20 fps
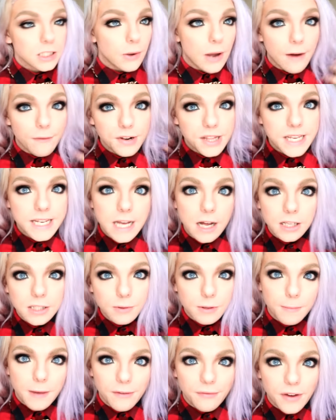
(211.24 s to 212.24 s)
So everything
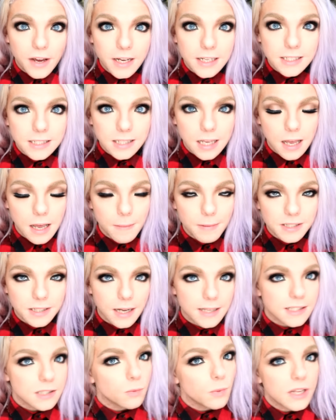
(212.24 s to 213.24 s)
else with my face,
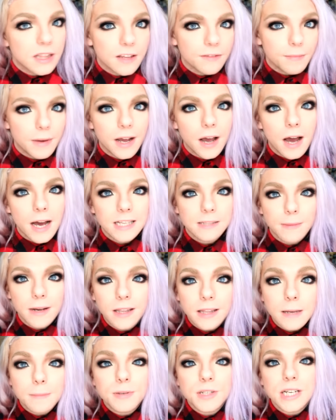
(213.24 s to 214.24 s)
besides the width of my eyes, my
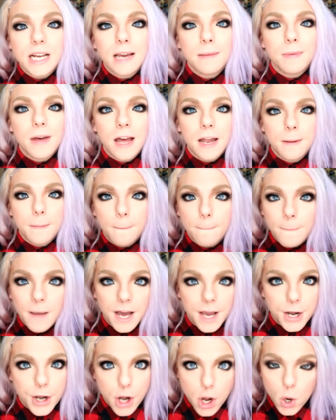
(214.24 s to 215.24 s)
lip shape, and
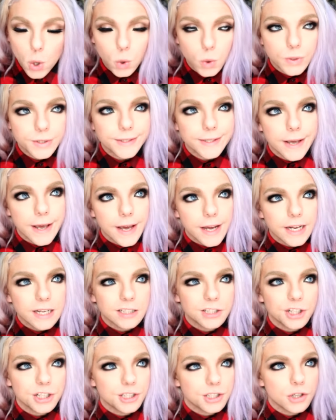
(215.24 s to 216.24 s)
my nose,
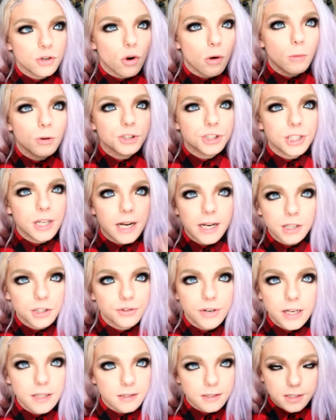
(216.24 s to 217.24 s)
is just normal genetic
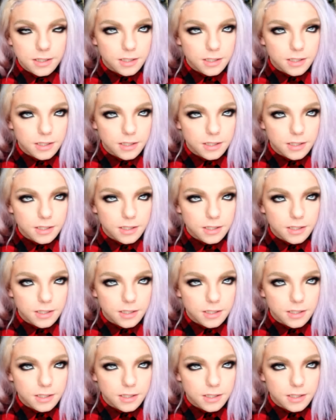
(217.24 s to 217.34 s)
traits,